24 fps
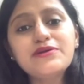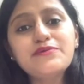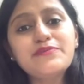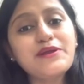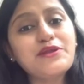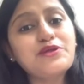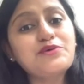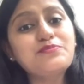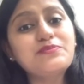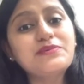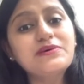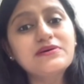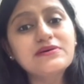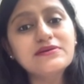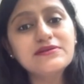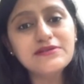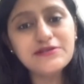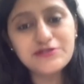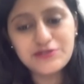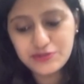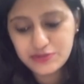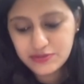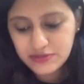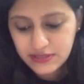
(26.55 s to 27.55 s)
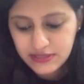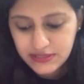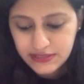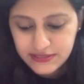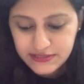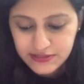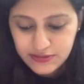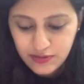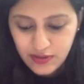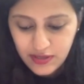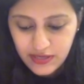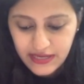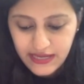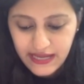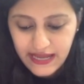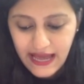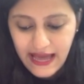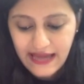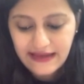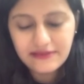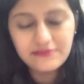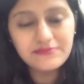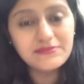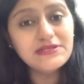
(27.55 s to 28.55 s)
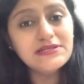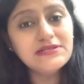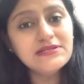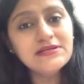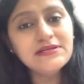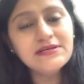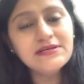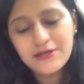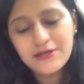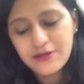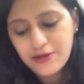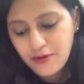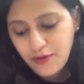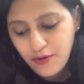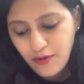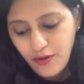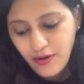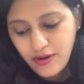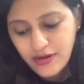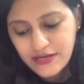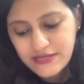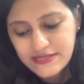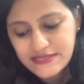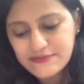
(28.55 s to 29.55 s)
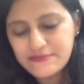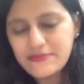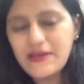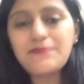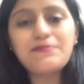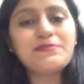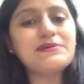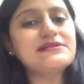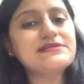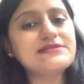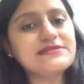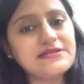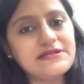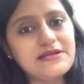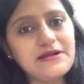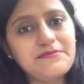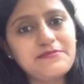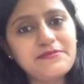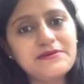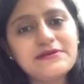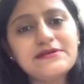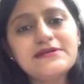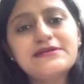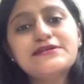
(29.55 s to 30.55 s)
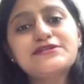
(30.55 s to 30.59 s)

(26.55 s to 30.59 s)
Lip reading: When you burn the sugar, it is called caramel, or it is maple syrup.